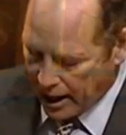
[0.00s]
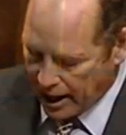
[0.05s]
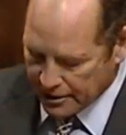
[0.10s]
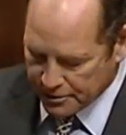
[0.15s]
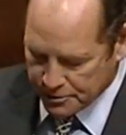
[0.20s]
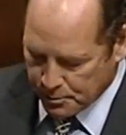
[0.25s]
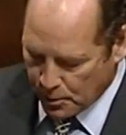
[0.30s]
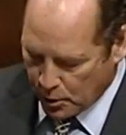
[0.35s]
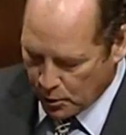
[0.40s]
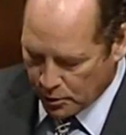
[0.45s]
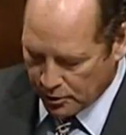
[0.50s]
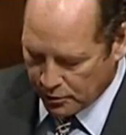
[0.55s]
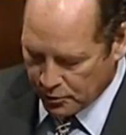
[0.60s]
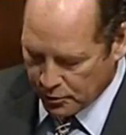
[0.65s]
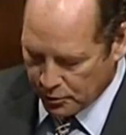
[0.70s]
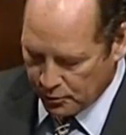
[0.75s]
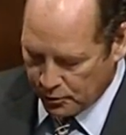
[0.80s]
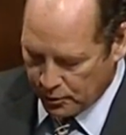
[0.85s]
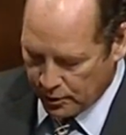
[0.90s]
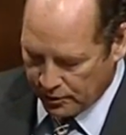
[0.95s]
I've spoken
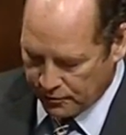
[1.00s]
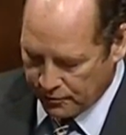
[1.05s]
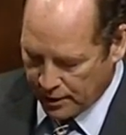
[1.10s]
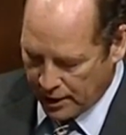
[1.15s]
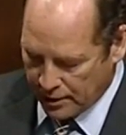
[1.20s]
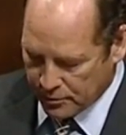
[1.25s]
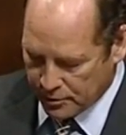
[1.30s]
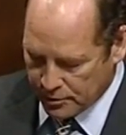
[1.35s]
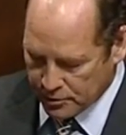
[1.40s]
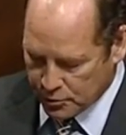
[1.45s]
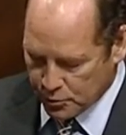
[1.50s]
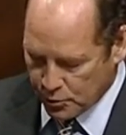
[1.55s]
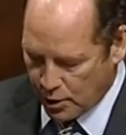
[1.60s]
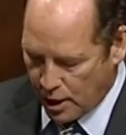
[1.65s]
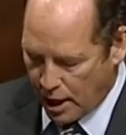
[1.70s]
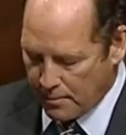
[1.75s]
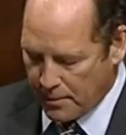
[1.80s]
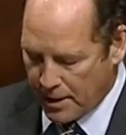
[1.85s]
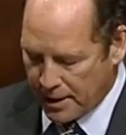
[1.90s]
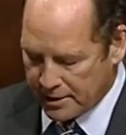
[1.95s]
through, with veterans
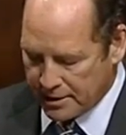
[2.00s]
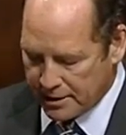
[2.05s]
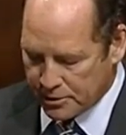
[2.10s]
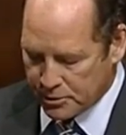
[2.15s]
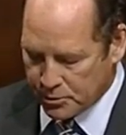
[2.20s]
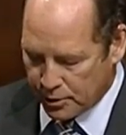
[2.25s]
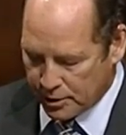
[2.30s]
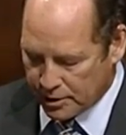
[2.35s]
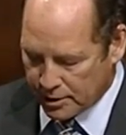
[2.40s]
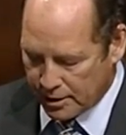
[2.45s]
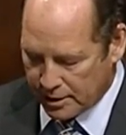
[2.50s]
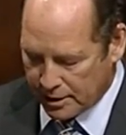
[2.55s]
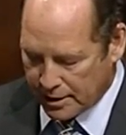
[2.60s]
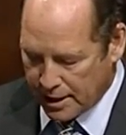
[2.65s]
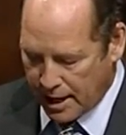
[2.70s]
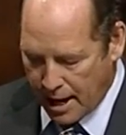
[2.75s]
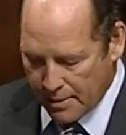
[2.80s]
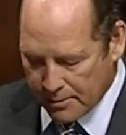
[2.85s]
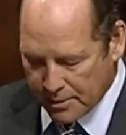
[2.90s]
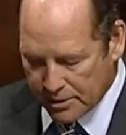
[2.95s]
throughout my district, and a
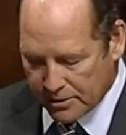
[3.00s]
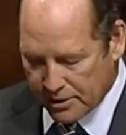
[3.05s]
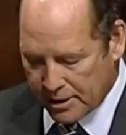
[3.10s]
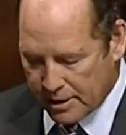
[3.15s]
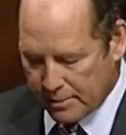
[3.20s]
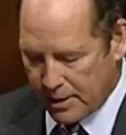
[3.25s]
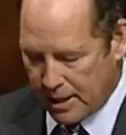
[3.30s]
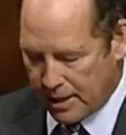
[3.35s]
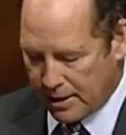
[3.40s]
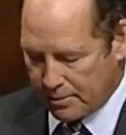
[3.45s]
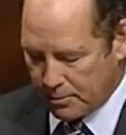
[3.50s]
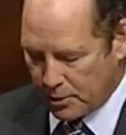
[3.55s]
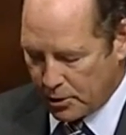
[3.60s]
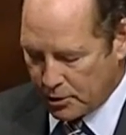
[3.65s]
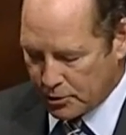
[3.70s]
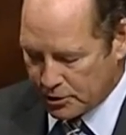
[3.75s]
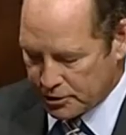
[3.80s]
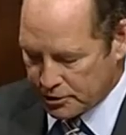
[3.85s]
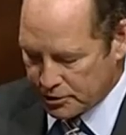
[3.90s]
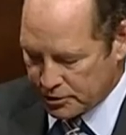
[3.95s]
common theme that
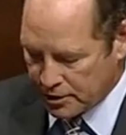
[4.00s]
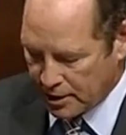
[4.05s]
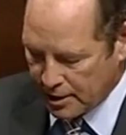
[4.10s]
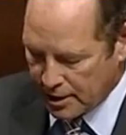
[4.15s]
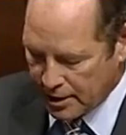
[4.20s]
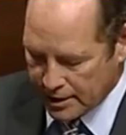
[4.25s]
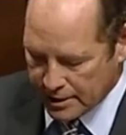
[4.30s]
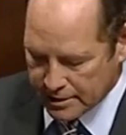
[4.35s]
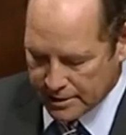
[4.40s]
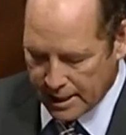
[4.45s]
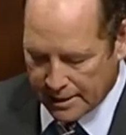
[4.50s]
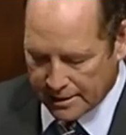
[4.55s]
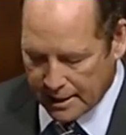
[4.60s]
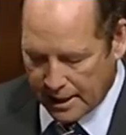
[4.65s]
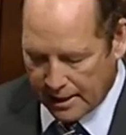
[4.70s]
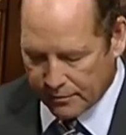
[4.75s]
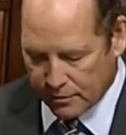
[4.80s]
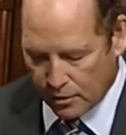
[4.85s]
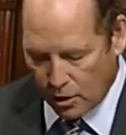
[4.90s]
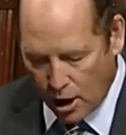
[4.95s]
emerges is that
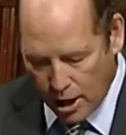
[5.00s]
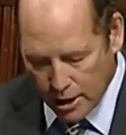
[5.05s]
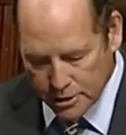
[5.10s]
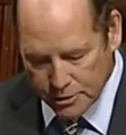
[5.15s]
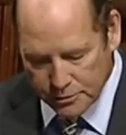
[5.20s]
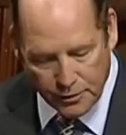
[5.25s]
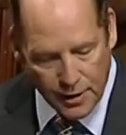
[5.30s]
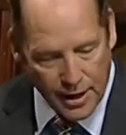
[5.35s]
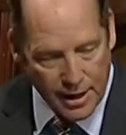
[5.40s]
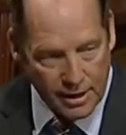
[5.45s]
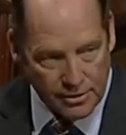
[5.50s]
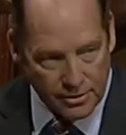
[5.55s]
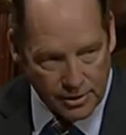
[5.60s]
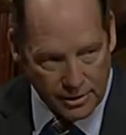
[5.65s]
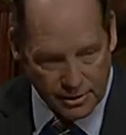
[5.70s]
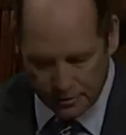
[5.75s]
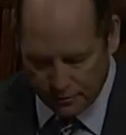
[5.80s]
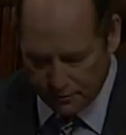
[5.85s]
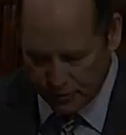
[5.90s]
they have lost faith in the